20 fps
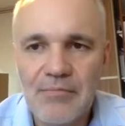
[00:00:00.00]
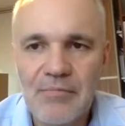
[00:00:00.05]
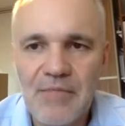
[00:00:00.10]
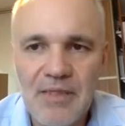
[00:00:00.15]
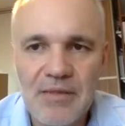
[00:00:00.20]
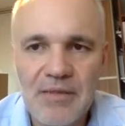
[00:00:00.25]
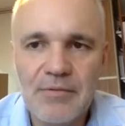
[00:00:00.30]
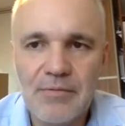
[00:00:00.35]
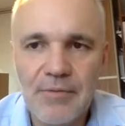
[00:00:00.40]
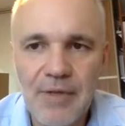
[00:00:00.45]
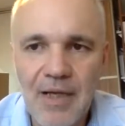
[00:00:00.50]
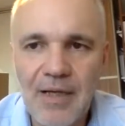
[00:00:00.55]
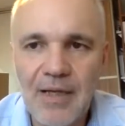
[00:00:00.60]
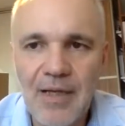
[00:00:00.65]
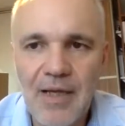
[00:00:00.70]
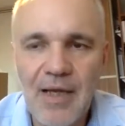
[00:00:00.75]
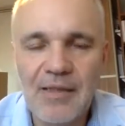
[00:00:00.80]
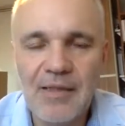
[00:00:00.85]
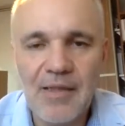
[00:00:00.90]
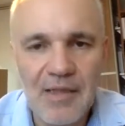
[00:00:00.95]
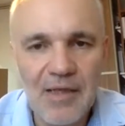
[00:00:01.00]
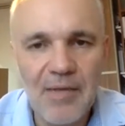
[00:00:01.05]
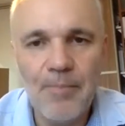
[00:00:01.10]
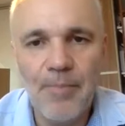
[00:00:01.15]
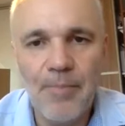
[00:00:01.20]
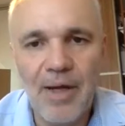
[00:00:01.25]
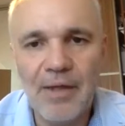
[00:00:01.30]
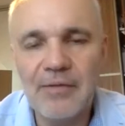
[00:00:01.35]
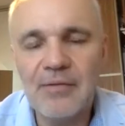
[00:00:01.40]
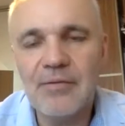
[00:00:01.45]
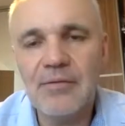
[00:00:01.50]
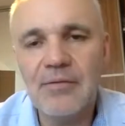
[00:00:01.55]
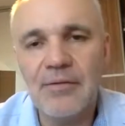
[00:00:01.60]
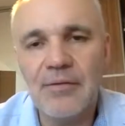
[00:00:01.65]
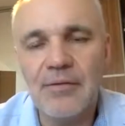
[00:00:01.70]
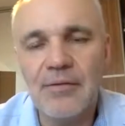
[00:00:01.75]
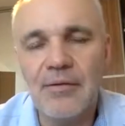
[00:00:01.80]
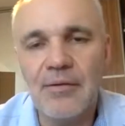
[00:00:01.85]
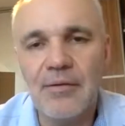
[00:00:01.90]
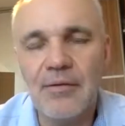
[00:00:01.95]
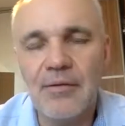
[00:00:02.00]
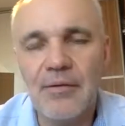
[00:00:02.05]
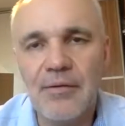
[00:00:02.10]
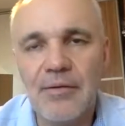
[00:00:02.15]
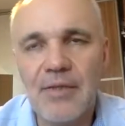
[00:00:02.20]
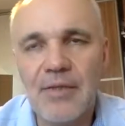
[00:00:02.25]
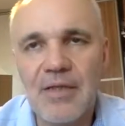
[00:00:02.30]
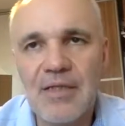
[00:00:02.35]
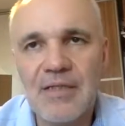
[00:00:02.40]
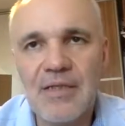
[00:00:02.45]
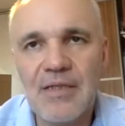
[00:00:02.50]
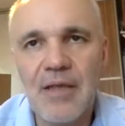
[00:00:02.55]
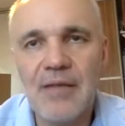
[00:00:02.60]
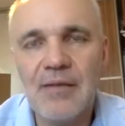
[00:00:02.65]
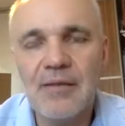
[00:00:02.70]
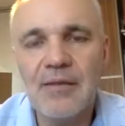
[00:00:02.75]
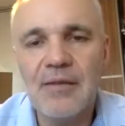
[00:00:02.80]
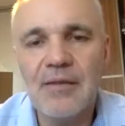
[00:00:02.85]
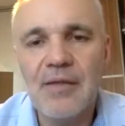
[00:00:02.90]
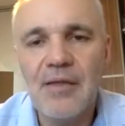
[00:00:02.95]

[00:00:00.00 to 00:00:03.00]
this really had an impact on the result.